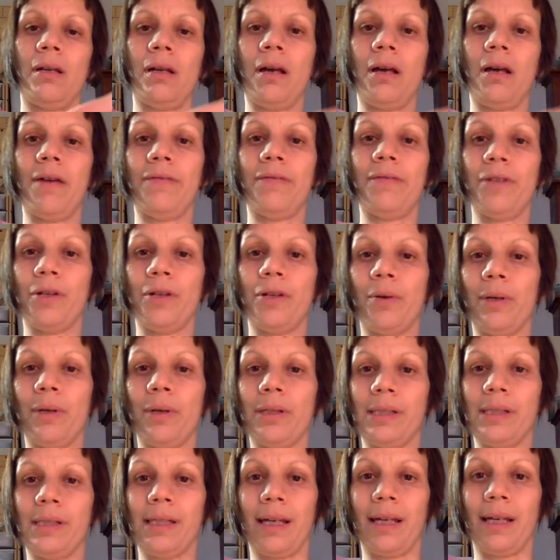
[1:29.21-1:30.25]
of your
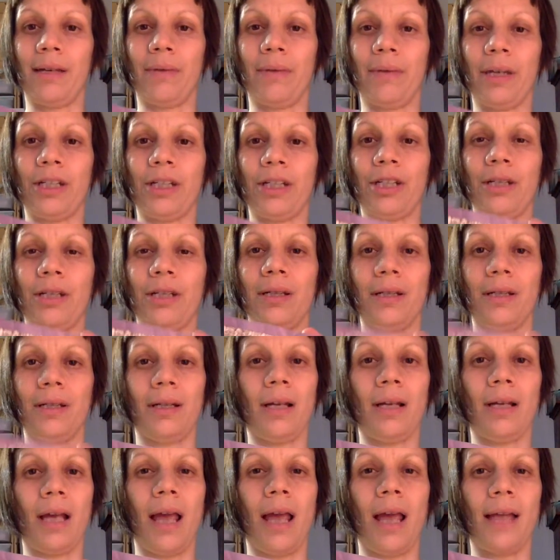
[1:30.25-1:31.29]
quilt sandwich,
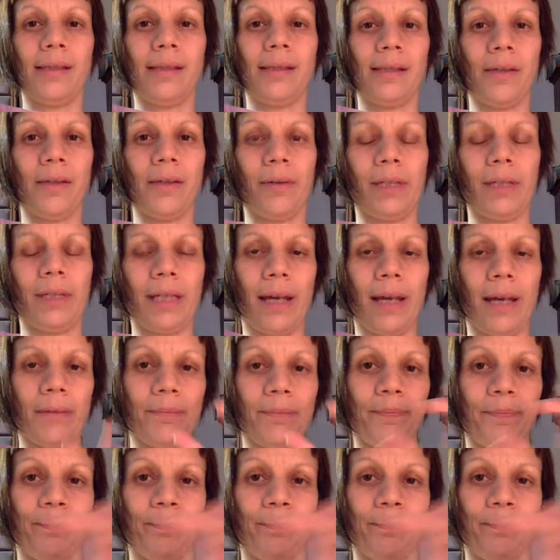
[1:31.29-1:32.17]
and sew it down.